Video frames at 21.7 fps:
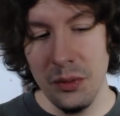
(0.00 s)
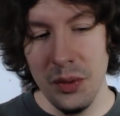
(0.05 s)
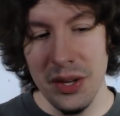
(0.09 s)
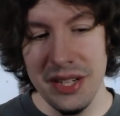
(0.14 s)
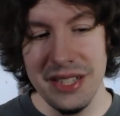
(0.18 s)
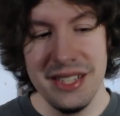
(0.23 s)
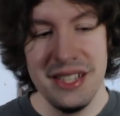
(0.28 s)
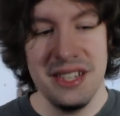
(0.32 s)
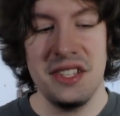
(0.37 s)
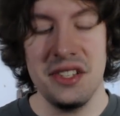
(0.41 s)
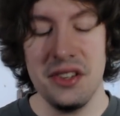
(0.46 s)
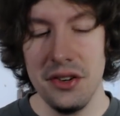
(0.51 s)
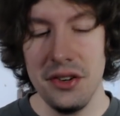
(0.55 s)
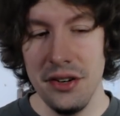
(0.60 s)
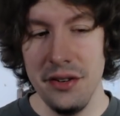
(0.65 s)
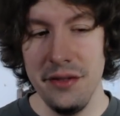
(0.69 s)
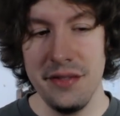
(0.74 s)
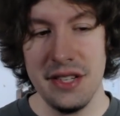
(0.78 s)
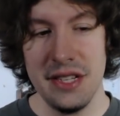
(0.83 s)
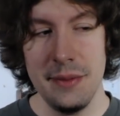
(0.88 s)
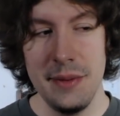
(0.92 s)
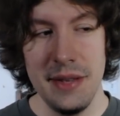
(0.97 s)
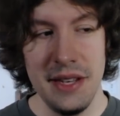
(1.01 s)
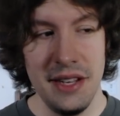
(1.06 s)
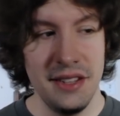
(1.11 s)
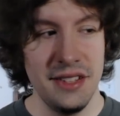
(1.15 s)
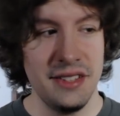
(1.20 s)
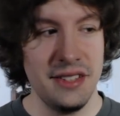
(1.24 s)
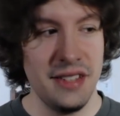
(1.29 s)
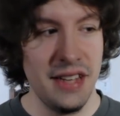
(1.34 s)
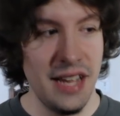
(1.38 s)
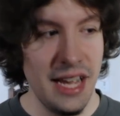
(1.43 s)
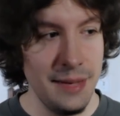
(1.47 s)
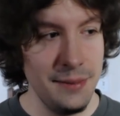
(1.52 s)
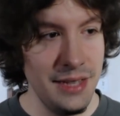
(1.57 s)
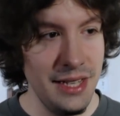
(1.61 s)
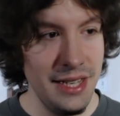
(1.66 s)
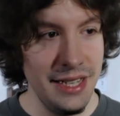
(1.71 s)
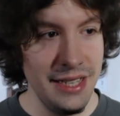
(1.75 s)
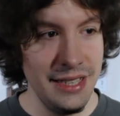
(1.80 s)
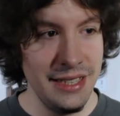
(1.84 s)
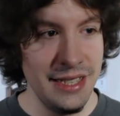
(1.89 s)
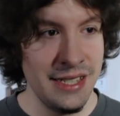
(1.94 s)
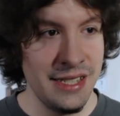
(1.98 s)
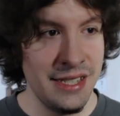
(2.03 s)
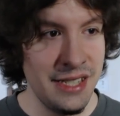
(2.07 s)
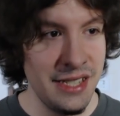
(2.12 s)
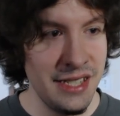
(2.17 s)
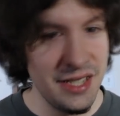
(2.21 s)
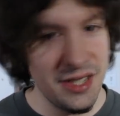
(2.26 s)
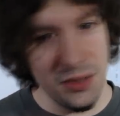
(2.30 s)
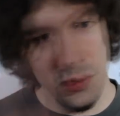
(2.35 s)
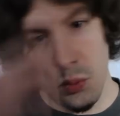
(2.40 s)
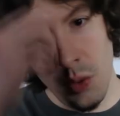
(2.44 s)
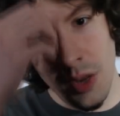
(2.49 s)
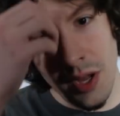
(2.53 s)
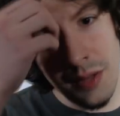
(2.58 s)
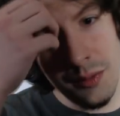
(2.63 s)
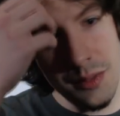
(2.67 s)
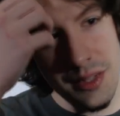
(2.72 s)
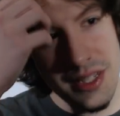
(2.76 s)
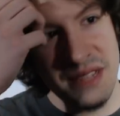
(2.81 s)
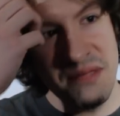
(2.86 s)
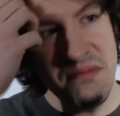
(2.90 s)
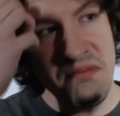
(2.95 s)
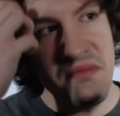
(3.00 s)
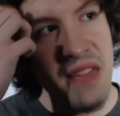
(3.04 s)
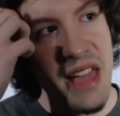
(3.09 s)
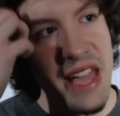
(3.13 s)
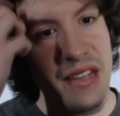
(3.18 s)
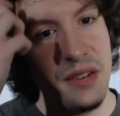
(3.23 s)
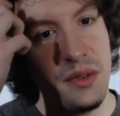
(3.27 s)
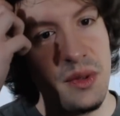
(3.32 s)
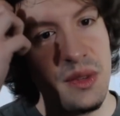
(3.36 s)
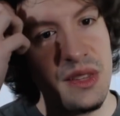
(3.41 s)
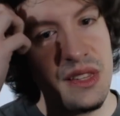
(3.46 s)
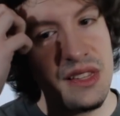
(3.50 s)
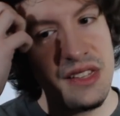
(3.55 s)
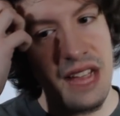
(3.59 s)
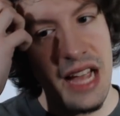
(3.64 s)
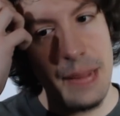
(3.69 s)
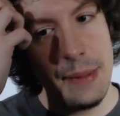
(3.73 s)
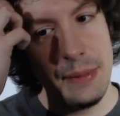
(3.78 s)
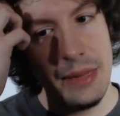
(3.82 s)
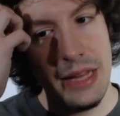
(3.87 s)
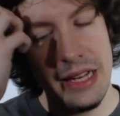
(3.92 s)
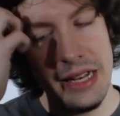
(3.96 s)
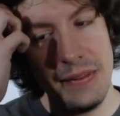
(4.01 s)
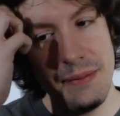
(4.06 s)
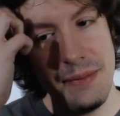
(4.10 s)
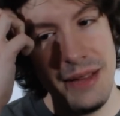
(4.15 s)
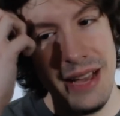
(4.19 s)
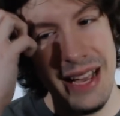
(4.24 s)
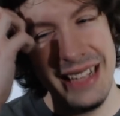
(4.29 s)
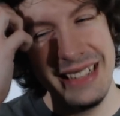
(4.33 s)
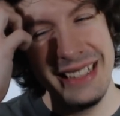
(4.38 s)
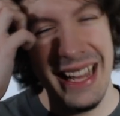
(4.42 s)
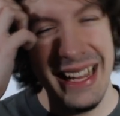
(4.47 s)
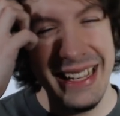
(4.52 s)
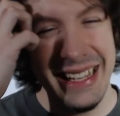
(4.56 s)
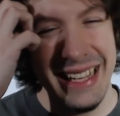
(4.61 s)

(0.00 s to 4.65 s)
What deserves to be on the timeline is just what was made with the timeline in mind.